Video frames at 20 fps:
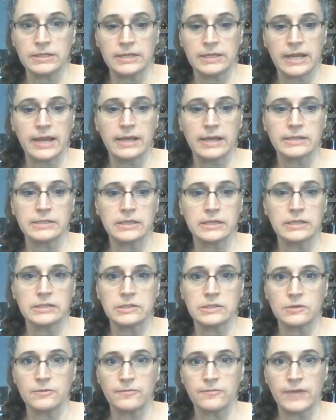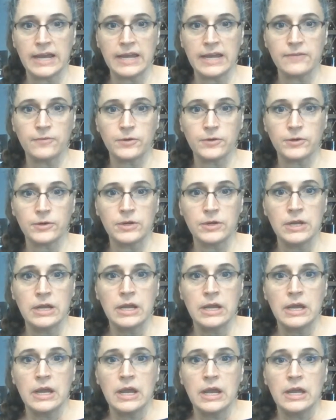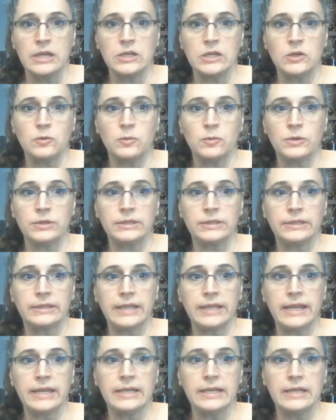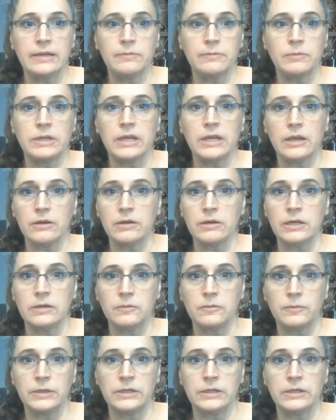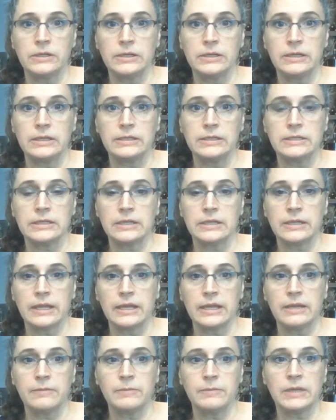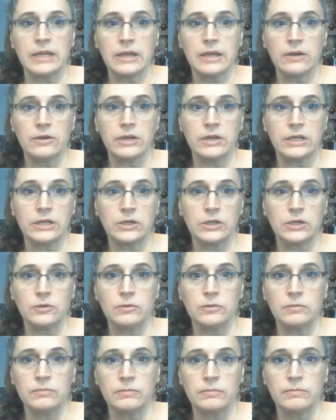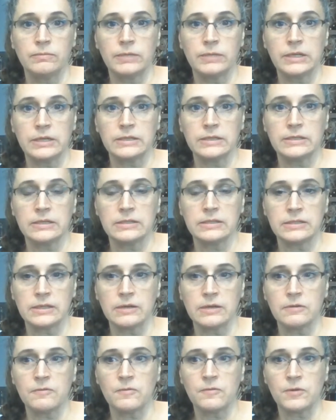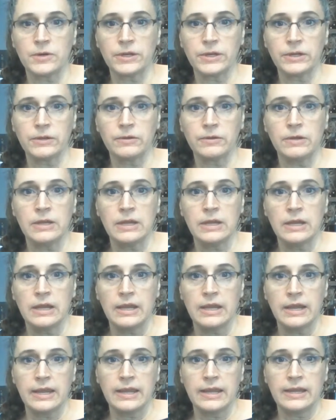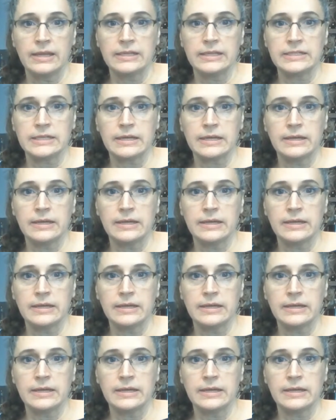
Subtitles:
as a survivor, you will let Him carry you when you need to let Him carry you, because He's there for you. And